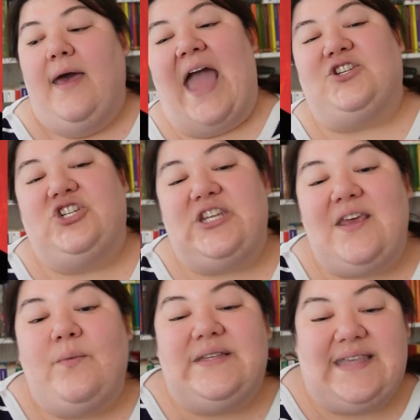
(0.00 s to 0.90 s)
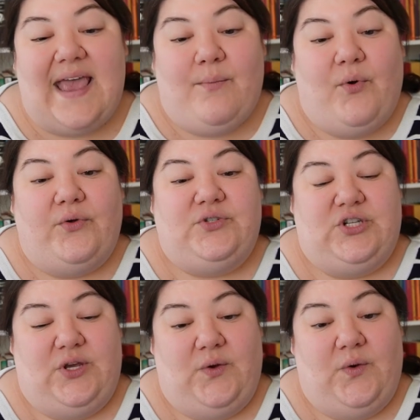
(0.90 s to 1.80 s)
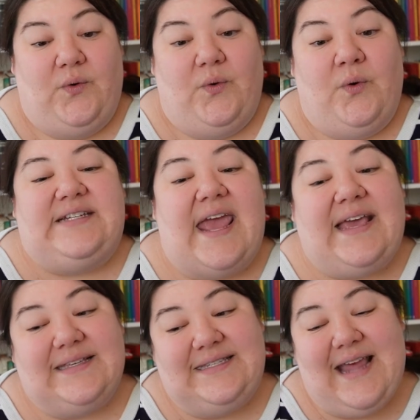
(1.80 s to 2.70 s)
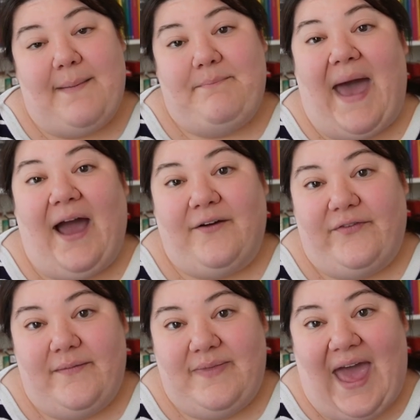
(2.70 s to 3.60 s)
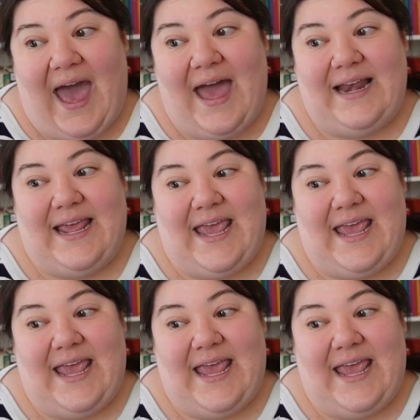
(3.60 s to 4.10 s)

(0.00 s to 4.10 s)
And she was able to take a step back from that